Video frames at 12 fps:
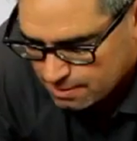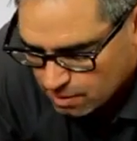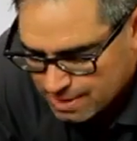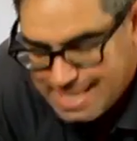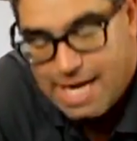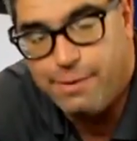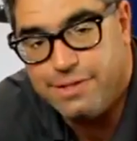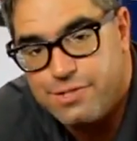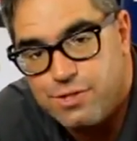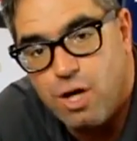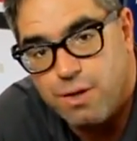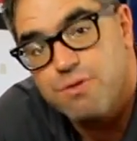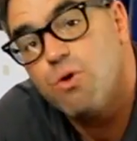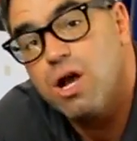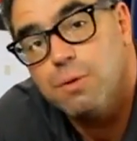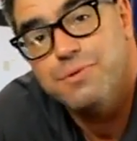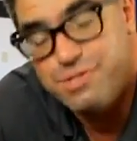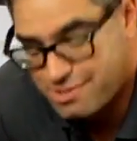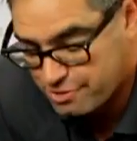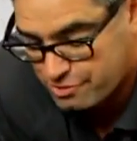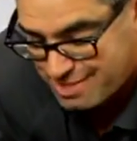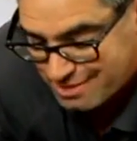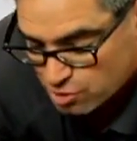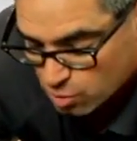Okay, now we'll install a throttle position
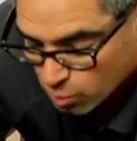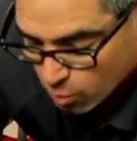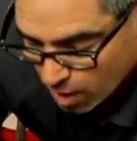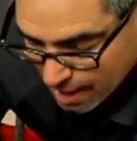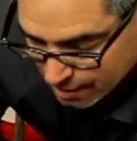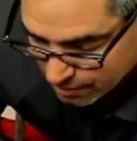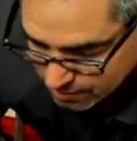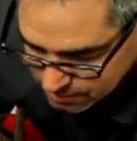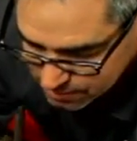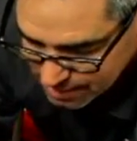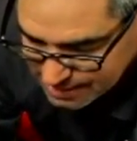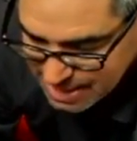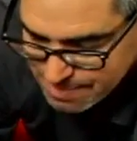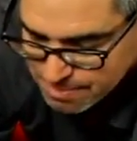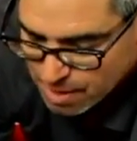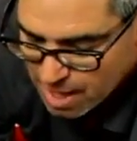sensor wire, and keep in